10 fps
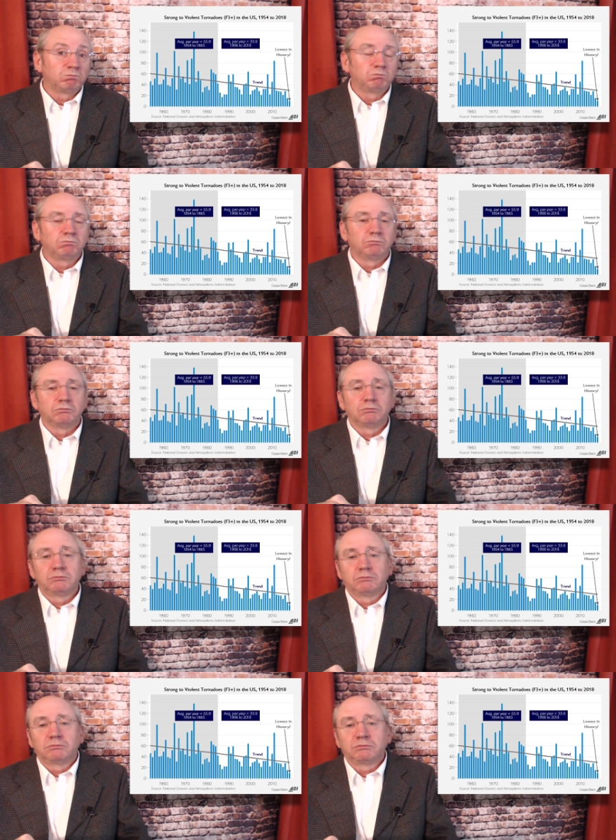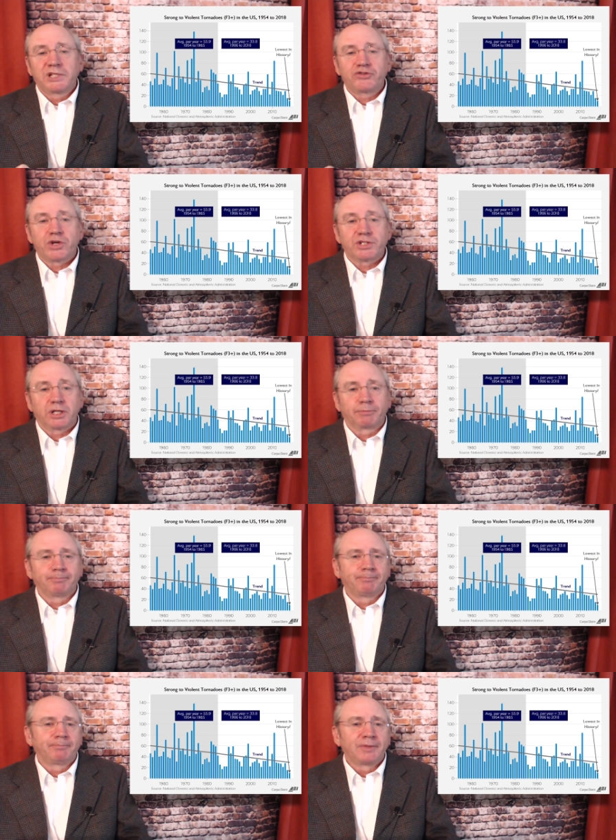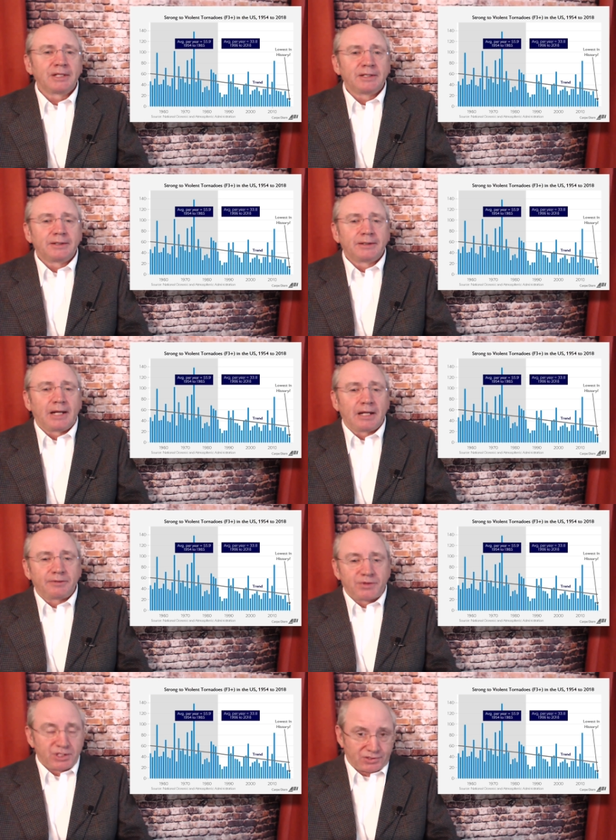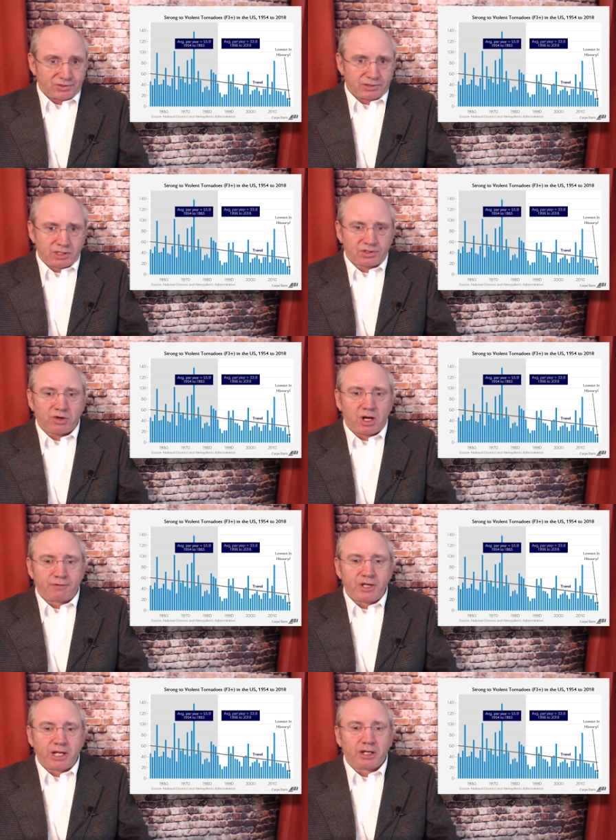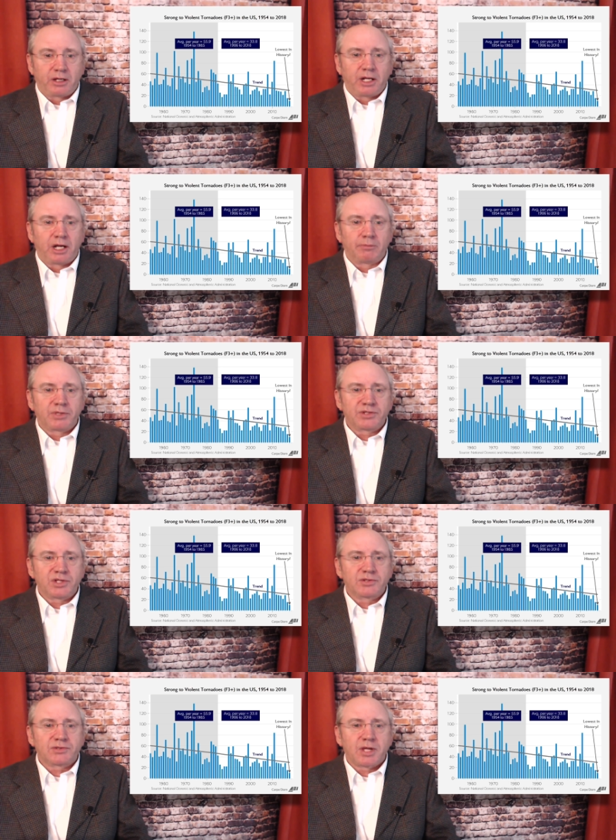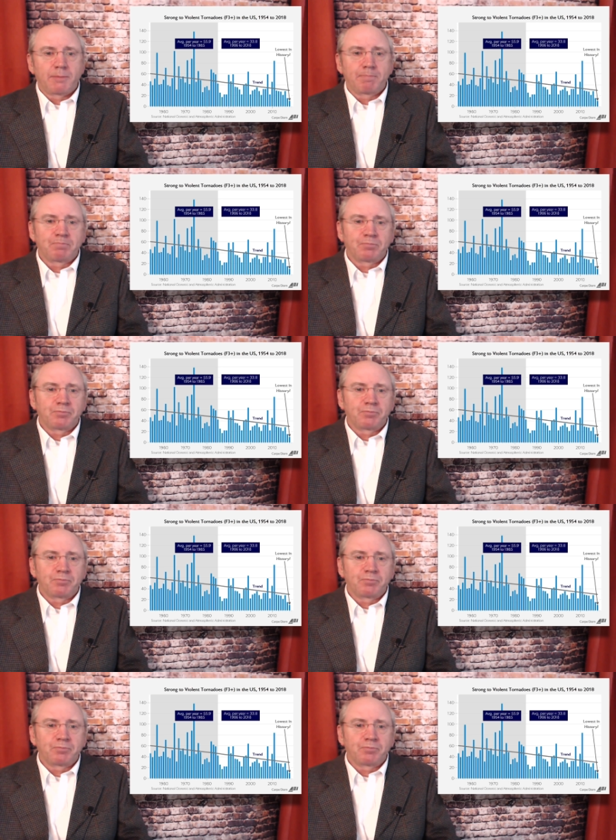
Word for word: Hmm, interesting. Uh, this, this graph here, um, this is um,